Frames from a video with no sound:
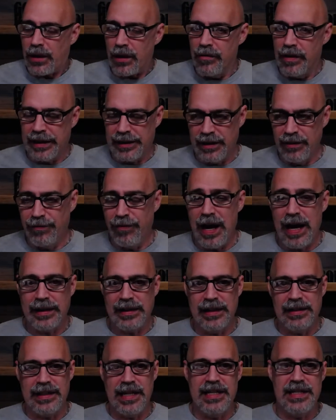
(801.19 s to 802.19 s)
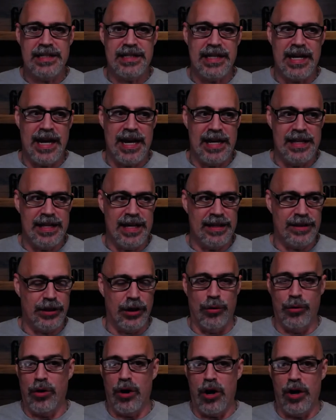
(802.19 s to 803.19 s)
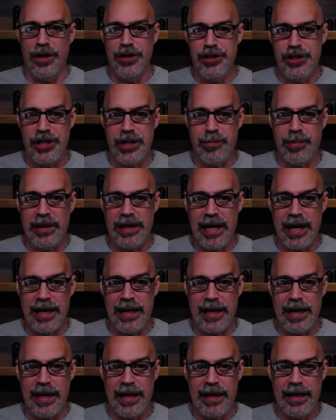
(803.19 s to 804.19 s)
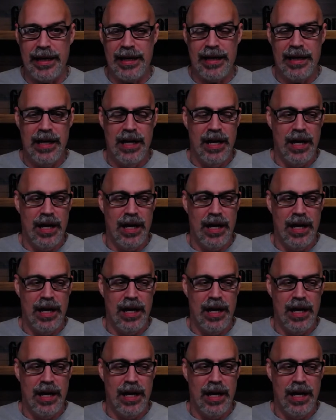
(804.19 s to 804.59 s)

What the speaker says: Like the fact that they say that they were on GPAA,